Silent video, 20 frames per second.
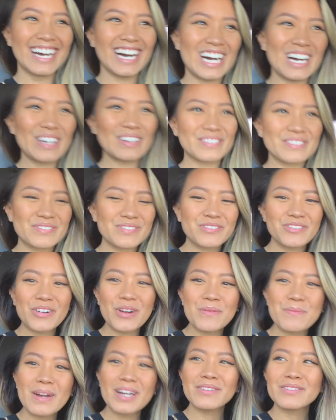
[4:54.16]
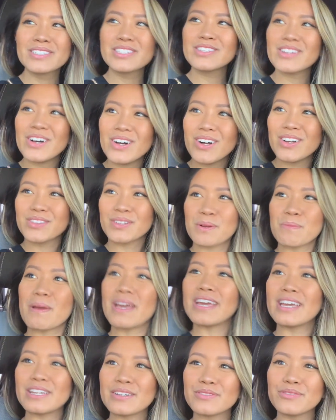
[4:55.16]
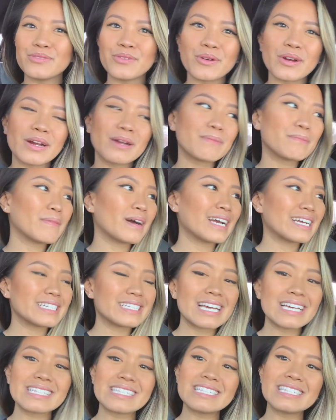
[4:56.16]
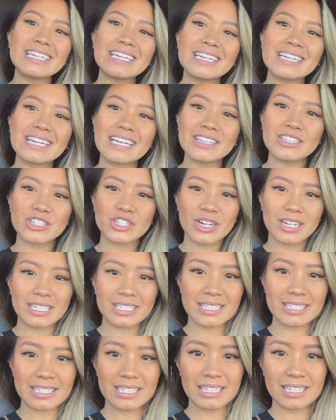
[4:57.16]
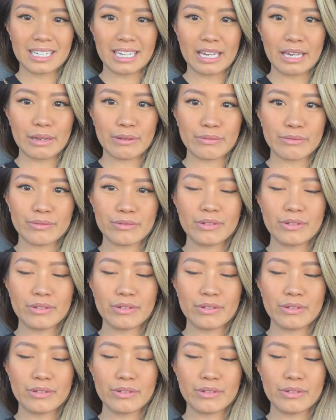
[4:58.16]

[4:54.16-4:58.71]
um, for my result. They're paying for my testing and they're trying to see if,